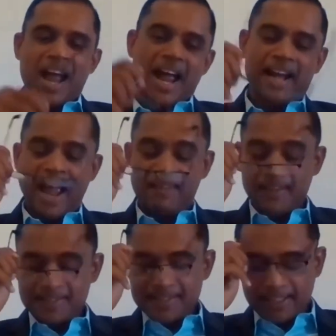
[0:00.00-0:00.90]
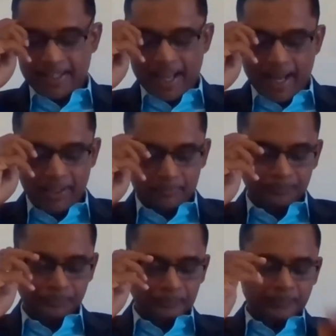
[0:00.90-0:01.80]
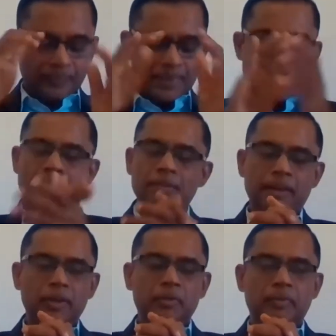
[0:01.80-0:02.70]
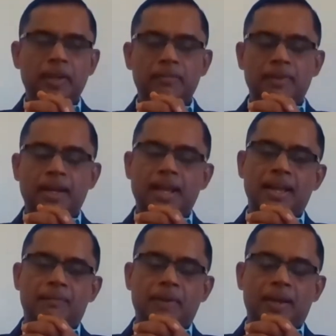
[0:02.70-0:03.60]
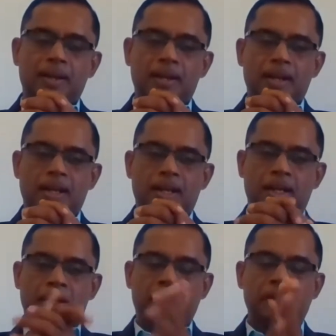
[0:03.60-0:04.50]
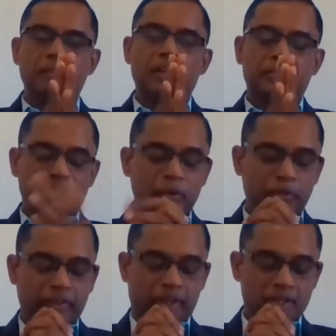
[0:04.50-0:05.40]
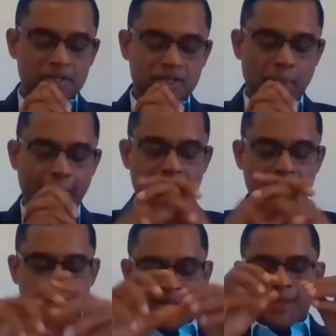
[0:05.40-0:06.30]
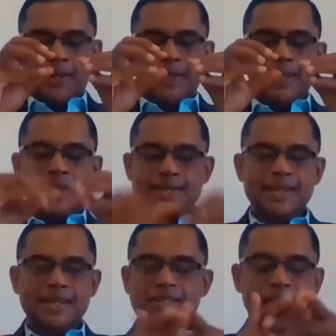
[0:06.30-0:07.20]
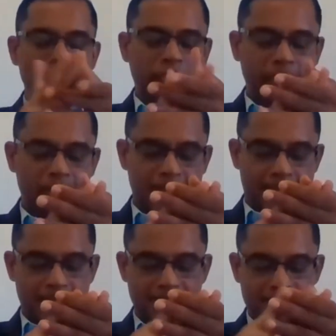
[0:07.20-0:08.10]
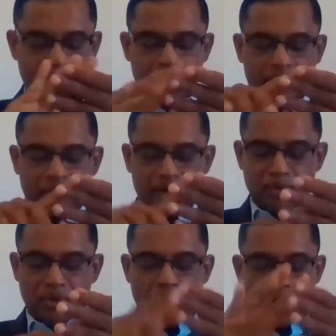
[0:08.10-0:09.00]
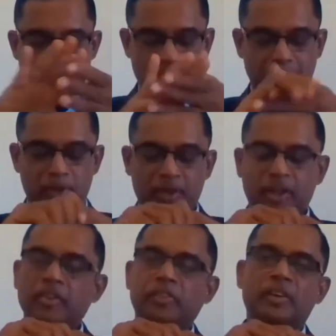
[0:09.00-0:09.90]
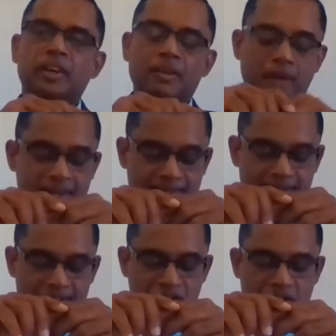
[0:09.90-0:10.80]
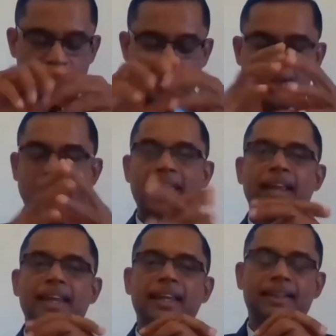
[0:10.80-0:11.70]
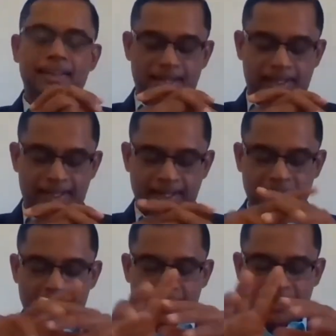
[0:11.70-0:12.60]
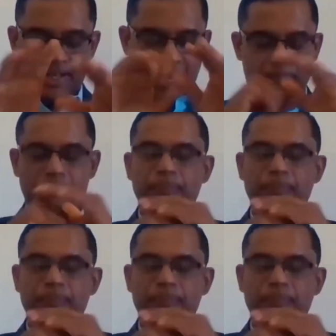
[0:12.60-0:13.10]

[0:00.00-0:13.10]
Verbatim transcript: And having said that, when you when when I when uh, giving solutions, easiest solution is remove all communication devices during any thinking time.